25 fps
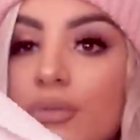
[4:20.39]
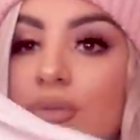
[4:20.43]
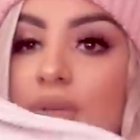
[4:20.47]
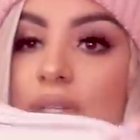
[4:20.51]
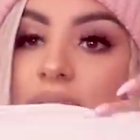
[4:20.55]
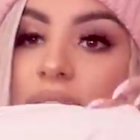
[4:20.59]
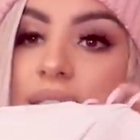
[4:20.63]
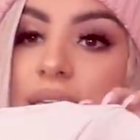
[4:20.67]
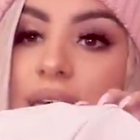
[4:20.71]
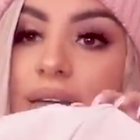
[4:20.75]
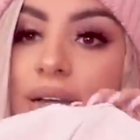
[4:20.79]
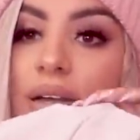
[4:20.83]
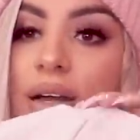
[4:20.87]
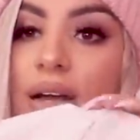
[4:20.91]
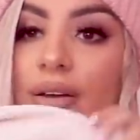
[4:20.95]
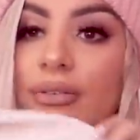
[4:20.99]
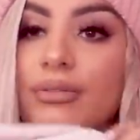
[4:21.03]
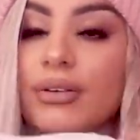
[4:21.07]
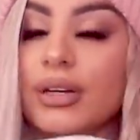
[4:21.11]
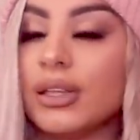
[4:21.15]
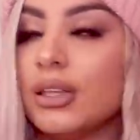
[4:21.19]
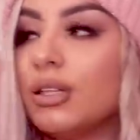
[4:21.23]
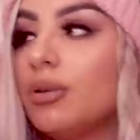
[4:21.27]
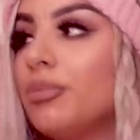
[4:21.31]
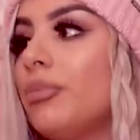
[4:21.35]
the ones that
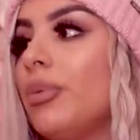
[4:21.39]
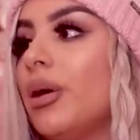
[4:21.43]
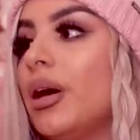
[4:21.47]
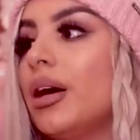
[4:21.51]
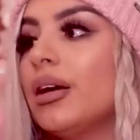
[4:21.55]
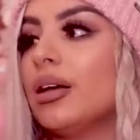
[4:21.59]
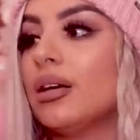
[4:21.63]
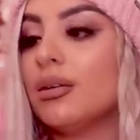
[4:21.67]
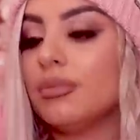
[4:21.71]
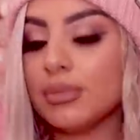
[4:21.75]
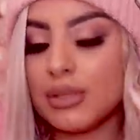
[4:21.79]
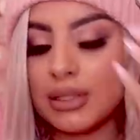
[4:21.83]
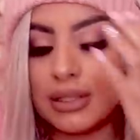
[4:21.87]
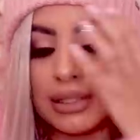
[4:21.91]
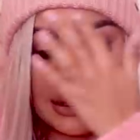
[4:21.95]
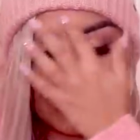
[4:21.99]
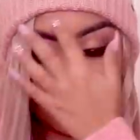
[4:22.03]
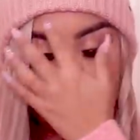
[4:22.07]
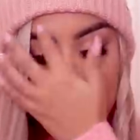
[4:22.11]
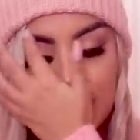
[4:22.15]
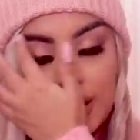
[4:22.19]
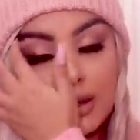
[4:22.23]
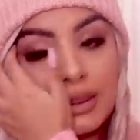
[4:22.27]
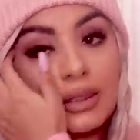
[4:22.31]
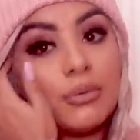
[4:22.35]
cuff at the bottom because I
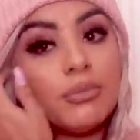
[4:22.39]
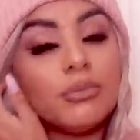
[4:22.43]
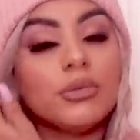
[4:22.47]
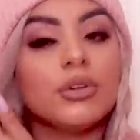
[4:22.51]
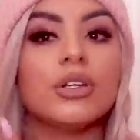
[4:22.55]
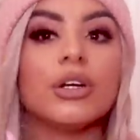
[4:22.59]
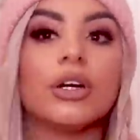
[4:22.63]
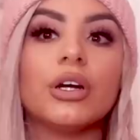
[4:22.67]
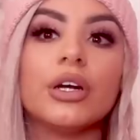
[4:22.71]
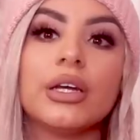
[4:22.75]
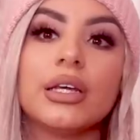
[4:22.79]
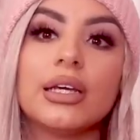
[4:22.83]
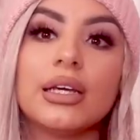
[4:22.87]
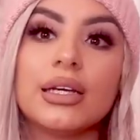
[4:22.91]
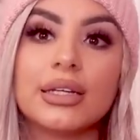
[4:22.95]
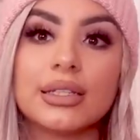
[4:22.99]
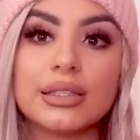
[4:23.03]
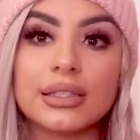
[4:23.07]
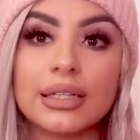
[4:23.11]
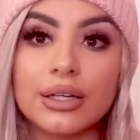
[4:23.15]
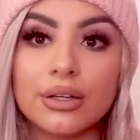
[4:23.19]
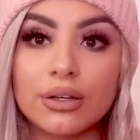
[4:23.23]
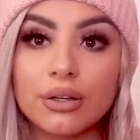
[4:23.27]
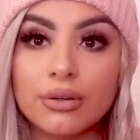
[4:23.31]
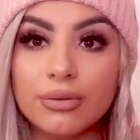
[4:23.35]
don't get them dirty.
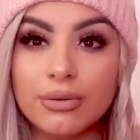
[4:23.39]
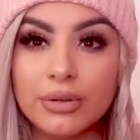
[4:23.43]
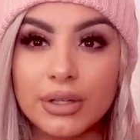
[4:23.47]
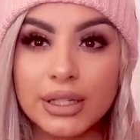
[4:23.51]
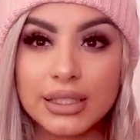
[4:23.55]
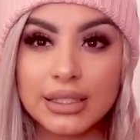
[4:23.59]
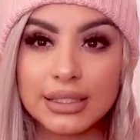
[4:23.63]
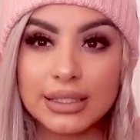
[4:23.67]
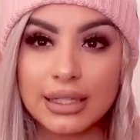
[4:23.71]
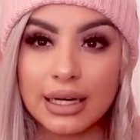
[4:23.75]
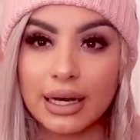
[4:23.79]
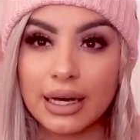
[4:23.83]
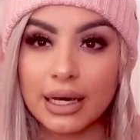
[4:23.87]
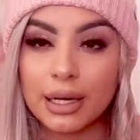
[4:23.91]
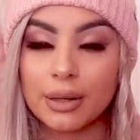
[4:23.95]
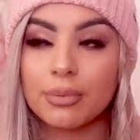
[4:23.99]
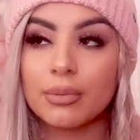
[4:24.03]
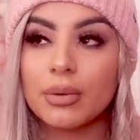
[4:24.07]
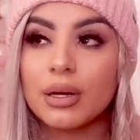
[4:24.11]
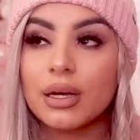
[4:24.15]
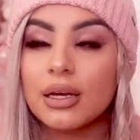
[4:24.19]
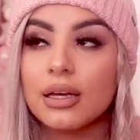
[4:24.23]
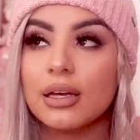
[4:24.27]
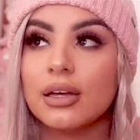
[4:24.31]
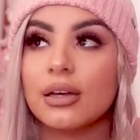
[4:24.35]
Because I know for a
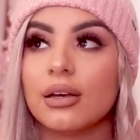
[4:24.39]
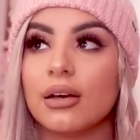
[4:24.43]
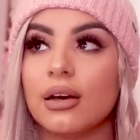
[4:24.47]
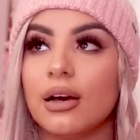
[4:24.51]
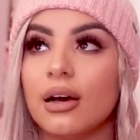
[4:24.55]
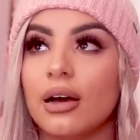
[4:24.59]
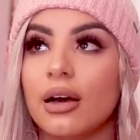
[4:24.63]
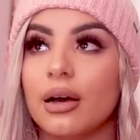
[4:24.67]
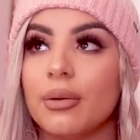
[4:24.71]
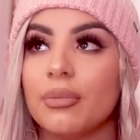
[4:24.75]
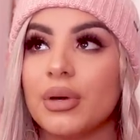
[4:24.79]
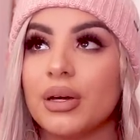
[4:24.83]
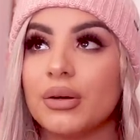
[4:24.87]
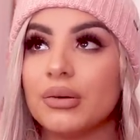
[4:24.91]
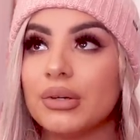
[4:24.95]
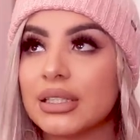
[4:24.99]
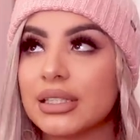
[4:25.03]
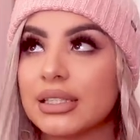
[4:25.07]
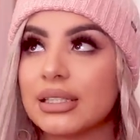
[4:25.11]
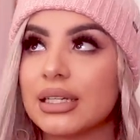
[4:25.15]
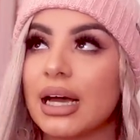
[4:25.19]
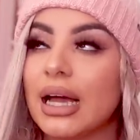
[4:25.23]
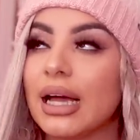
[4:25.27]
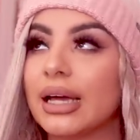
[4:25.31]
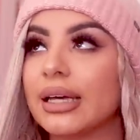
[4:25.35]
time um, it
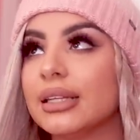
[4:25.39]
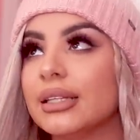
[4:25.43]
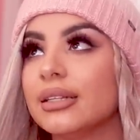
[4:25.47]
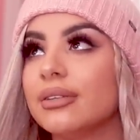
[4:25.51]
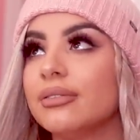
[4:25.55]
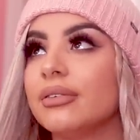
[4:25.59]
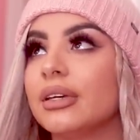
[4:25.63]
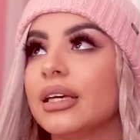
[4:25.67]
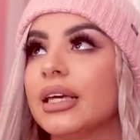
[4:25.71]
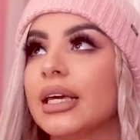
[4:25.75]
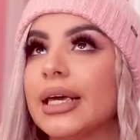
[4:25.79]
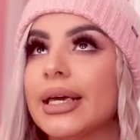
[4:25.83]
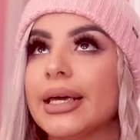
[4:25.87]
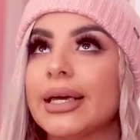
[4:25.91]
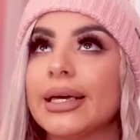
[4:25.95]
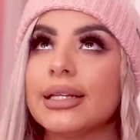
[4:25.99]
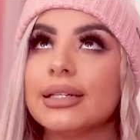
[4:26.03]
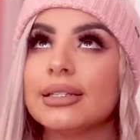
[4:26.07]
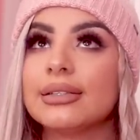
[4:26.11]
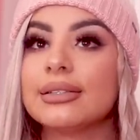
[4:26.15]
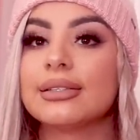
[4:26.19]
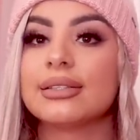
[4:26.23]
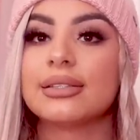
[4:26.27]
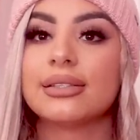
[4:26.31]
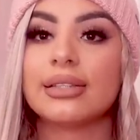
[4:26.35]
was kind of
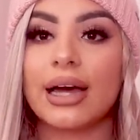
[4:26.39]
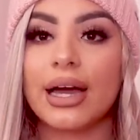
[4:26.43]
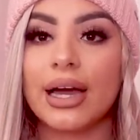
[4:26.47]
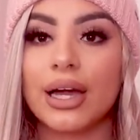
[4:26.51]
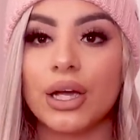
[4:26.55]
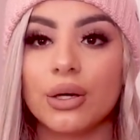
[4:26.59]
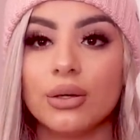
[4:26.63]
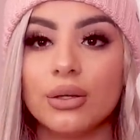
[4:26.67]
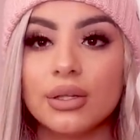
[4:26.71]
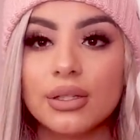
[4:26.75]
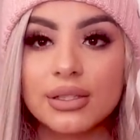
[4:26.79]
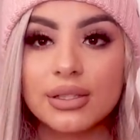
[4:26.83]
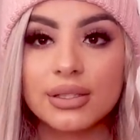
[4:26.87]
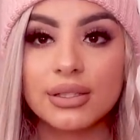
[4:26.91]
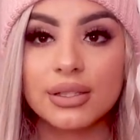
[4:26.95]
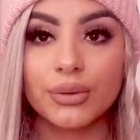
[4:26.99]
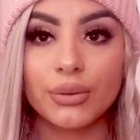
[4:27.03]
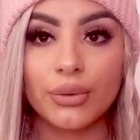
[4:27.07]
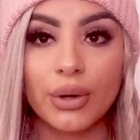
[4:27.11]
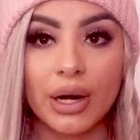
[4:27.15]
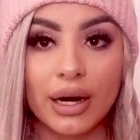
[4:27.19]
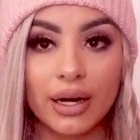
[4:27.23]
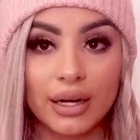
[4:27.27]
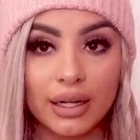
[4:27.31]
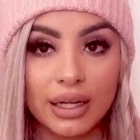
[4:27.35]
in style to
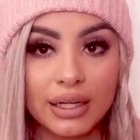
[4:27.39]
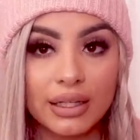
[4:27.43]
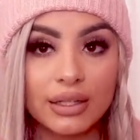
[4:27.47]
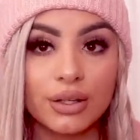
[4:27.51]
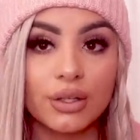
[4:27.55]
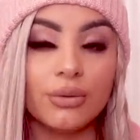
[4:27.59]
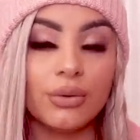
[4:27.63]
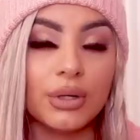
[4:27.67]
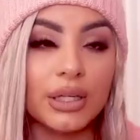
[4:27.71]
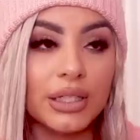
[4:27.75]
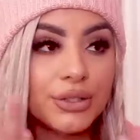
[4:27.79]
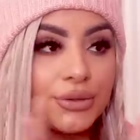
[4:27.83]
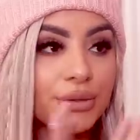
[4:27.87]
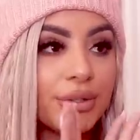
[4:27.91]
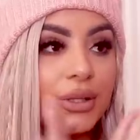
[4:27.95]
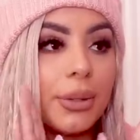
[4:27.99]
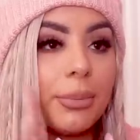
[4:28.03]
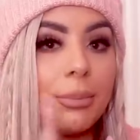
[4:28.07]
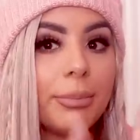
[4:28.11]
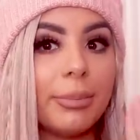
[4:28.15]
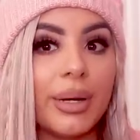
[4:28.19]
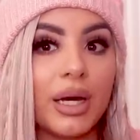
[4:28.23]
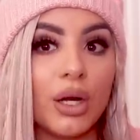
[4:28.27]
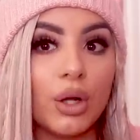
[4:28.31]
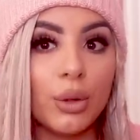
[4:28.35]
wear like the ones with the
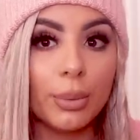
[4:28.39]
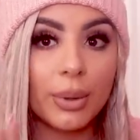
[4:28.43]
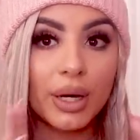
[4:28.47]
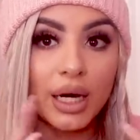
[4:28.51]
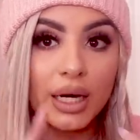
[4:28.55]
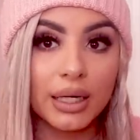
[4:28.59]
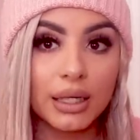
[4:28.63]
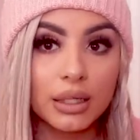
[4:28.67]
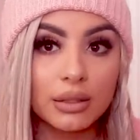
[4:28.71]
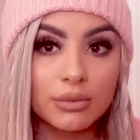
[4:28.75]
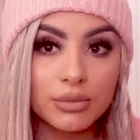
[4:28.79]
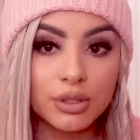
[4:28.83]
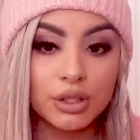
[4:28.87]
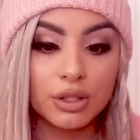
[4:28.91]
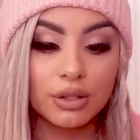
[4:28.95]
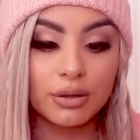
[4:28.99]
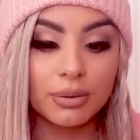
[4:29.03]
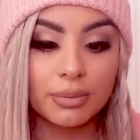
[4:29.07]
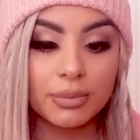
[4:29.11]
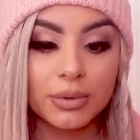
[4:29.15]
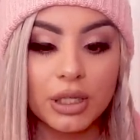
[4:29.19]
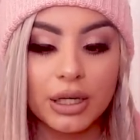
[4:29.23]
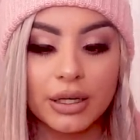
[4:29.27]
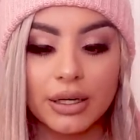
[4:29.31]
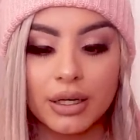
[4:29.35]
bell bottoms, you know
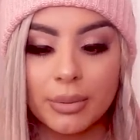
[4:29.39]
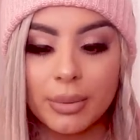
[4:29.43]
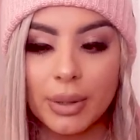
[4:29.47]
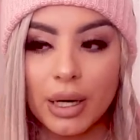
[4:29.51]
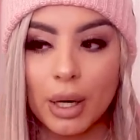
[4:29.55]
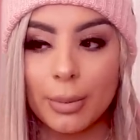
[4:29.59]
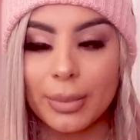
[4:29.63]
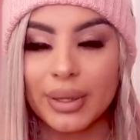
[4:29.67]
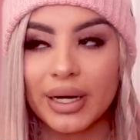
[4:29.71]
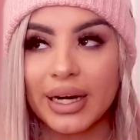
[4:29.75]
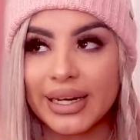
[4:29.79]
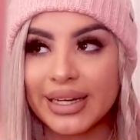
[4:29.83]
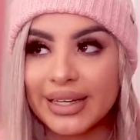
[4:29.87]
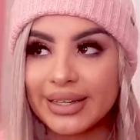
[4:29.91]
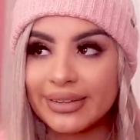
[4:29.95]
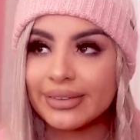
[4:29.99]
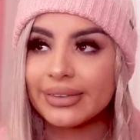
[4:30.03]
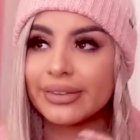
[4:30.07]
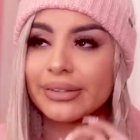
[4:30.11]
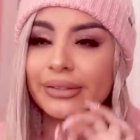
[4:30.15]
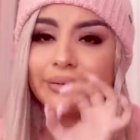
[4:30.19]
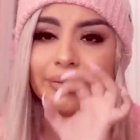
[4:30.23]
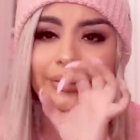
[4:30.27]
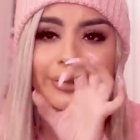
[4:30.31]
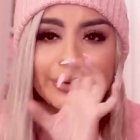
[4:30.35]
what I'm talking about? But I
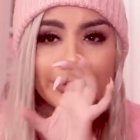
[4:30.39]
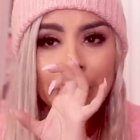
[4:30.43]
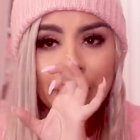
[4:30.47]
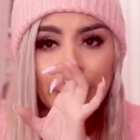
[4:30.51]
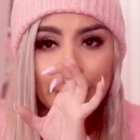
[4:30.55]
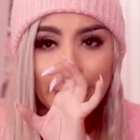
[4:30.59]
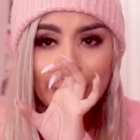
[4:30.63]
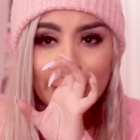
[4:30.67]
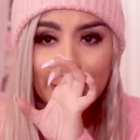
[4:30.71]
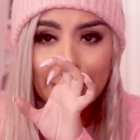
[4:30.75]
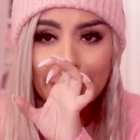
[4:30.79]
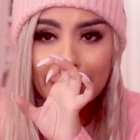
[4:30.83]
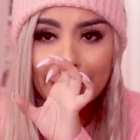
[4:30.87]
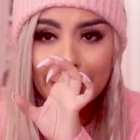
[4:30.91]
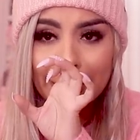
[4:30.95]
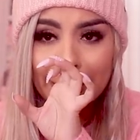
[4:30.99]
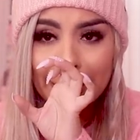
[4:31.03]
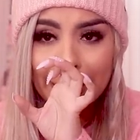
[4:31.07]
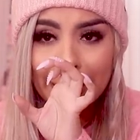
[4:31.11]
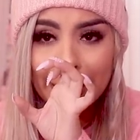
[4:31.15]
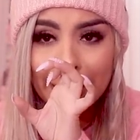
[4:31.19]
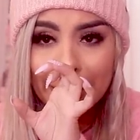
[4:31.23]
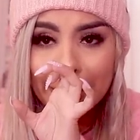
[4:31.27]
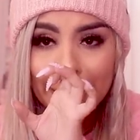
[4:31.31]
get those so dirty